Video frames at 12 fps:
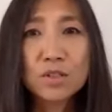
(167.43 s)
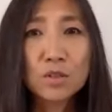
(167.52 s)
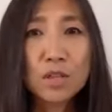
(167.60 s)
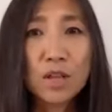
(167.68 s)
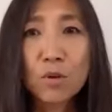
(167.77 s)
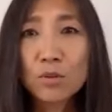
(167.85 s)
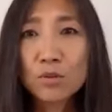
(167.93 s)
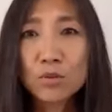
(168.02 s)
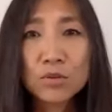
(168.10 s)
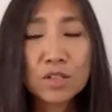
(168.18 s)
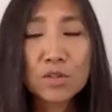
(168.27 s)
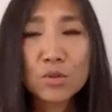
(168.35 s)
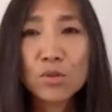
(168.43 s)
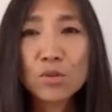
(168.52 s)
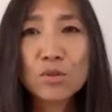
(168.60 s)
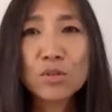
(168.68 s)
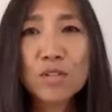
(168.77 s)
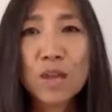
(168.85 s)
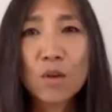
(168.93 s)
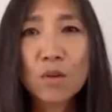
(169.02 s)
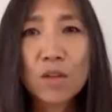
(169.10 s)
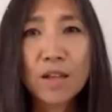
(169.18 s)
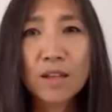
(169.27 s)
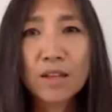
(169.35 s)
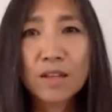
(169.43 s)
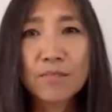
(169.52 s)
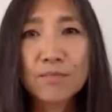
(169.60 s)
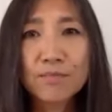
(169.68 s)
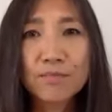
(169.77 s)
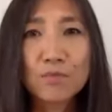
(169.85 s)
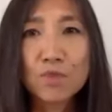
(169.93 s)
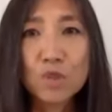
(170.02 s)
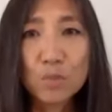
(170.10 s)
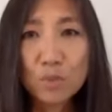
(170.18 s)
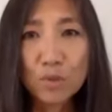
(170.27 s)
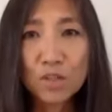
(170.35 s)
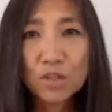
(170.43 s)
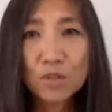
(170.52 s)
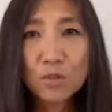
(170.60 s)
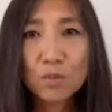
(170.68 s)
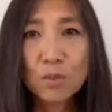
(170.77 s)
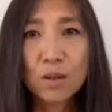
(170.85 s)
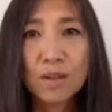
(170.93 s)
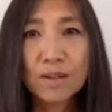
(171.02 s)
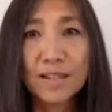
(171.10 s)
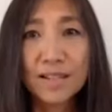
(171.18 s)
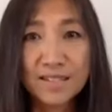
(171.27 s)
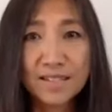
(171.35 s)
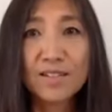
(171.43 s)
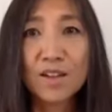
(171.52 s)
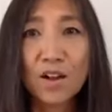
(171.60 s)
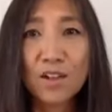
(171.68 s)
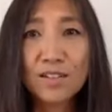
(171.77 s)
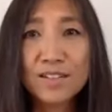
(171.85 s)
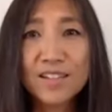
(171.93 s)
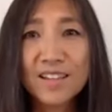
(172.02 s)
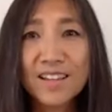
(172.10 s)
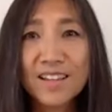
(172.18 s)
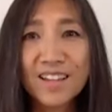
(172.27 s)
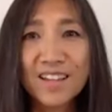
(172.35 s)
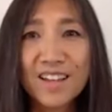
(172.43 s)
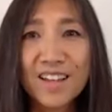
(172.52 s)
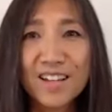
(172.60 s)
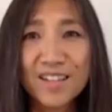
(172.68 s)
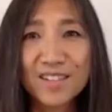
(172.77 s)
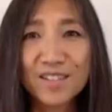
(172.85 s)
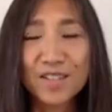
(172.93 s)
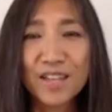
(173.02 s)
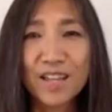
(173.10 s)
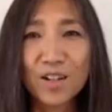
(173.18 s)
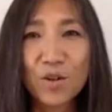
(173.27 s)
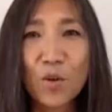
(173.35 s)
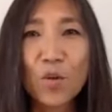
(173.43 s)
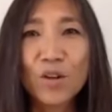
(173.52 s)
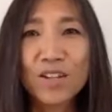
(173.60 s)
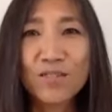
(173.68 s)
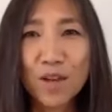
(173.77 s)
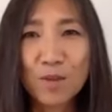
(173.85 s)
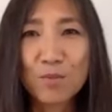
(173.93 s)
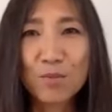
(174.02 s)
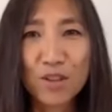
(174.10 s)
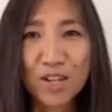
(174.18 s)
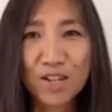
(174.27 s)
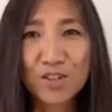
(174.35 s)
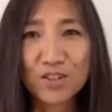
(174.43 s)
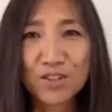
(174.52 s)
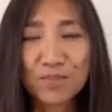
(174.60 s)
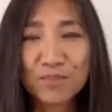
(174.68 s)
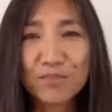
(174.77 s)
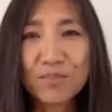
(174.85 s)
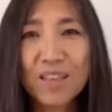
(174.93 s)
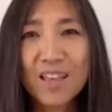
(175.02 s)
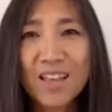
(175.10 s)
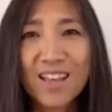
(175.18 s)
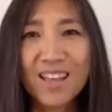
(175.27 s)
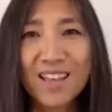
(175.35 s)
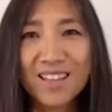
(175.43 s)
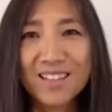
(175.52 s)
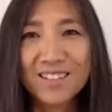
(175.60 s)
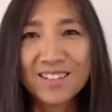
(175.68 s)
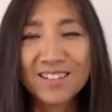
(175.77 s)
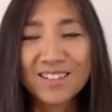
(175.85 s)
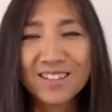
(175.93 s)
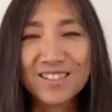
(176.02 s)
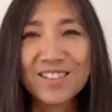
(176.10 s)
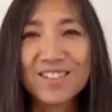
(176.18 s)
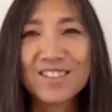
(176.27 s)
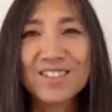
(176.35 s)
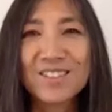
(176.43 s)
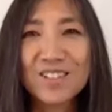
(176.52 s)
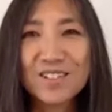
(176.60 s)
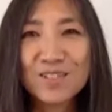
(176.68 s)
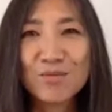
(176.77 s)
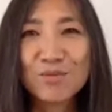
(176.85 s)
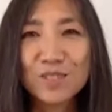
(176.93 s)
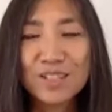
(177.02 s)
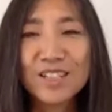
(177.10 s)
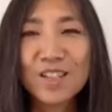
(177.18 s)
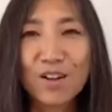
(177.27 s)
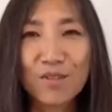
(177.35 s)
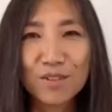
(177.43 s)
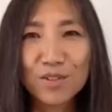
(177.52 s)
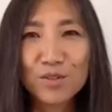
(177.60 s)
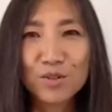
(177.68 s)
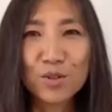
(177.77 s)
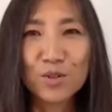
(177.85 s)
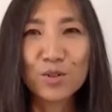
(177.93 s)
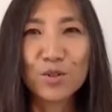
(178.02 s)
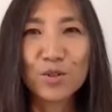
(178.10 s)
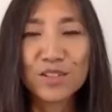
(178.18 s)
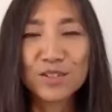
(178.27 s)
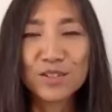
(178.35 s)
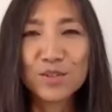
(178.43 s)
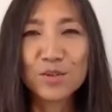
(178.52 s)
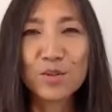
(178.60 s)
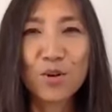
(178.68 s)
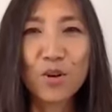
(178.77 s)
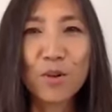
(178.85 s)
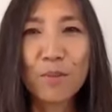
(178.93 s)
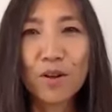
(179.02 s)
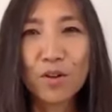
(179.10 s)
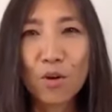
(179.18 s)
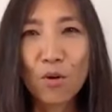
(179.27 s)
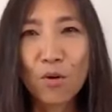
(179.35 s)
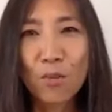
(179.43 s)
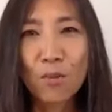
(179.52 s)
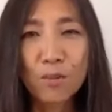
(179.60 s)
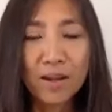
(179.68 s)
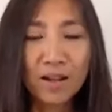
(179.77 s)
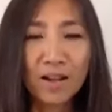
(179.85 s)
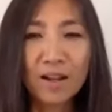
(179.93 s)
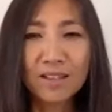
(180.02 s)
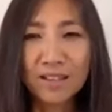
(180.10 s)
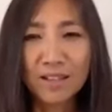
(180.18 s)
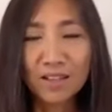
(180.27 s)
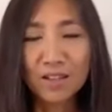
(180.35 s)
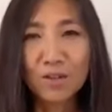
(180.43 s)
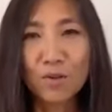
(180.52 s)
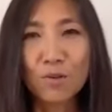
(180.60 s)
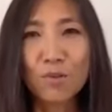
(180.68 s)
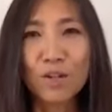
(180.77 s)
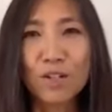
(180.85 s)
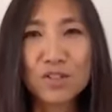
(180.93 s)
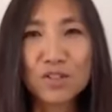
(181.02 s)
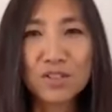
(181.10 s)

going to sound like gibberish, but it's not. It has encoded vibration and it's just really loving. So you don't need to worry about, oh my God, like, you know, what is she